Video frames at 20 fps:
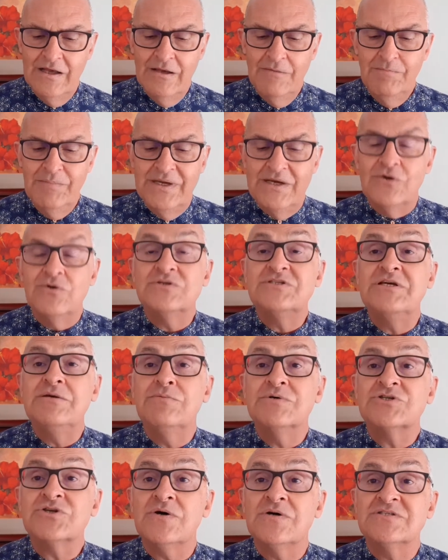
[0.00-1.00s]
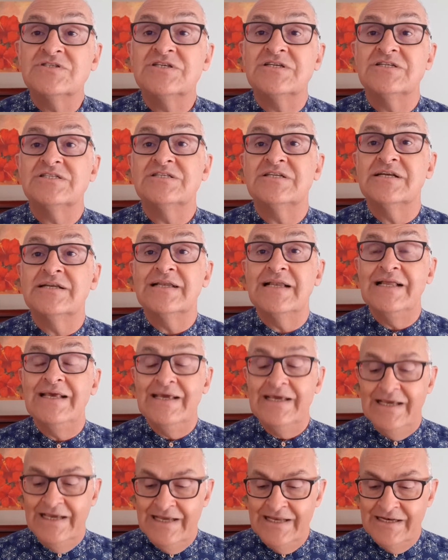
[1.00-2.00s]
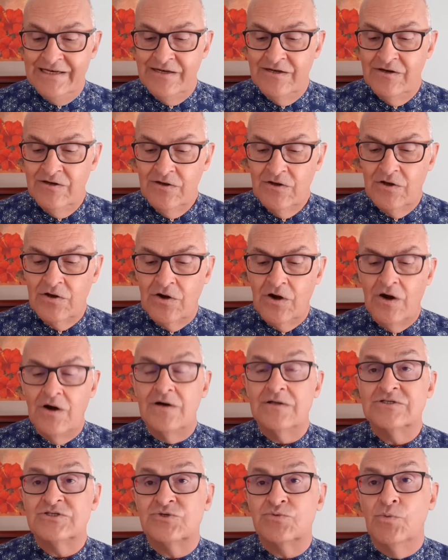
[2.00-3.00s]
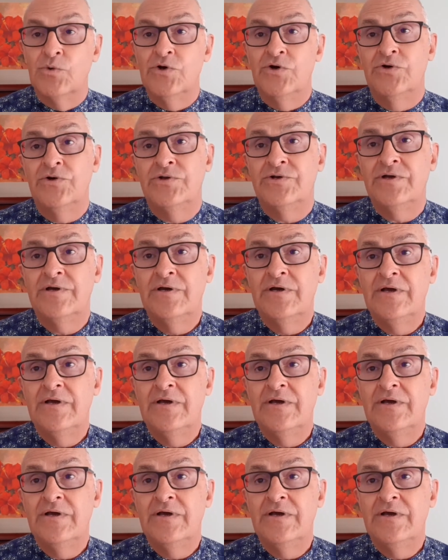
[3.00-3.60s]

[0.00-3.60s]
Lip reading: Because he was consistently in God's word.